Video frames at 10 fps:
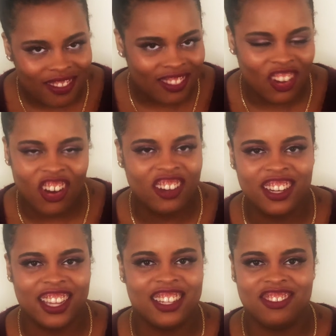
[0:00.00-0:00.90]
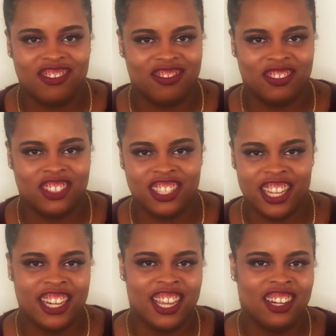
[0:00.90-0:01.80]

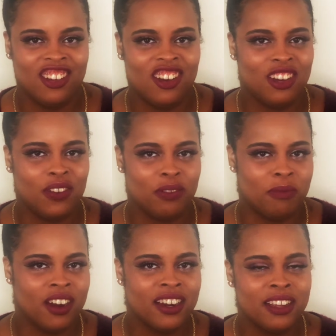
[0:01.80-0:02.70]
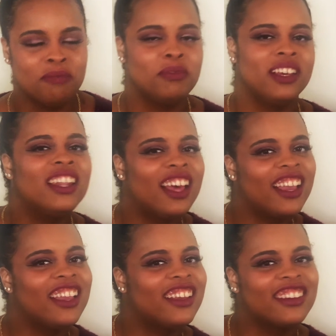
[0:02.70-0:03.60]
Shanae long off of Martin, but
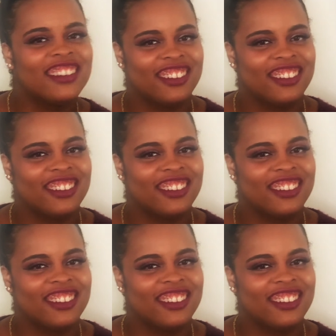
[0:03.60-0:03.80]
like